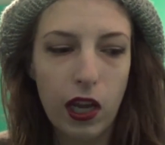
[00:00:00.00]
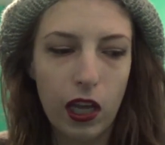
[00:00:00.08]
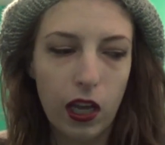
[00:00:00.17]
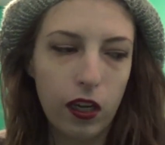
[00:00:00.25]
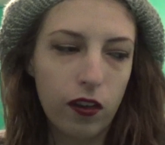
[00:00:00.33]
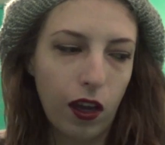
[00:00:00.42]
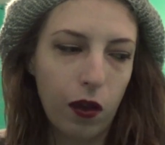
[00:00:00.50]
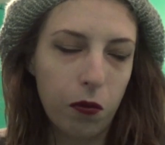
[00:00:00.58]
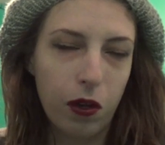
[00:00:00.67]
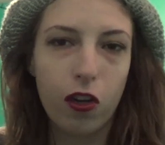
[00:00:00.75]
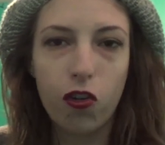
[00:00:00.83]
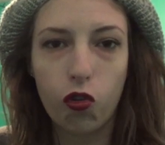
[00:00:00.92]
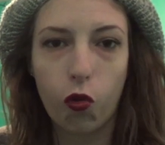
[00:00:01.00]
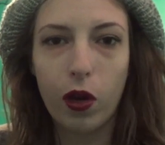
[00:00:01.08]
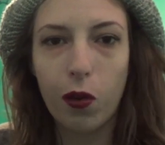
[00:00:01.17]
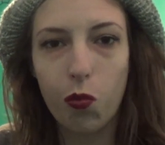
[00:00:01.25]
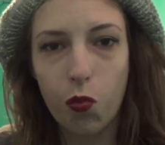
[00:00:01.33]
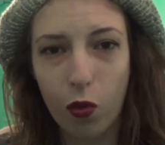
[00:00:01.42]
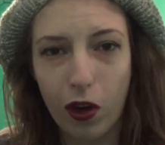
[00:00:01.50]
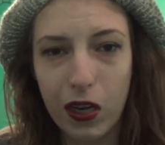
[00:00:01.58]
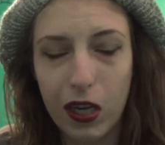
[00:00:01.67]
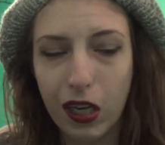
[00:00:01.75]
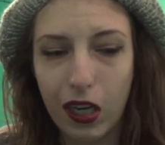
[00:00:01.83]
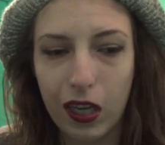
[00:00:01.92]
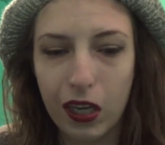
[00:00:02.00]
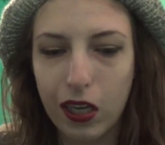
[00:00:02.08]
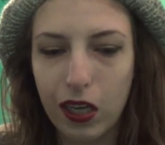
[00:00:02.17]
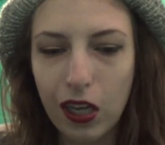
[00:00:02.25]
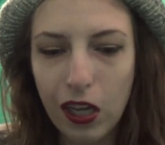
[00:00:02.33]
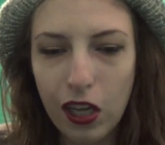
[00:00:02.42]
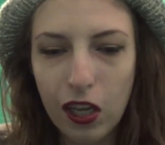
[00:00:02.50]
and I've been enjoying break and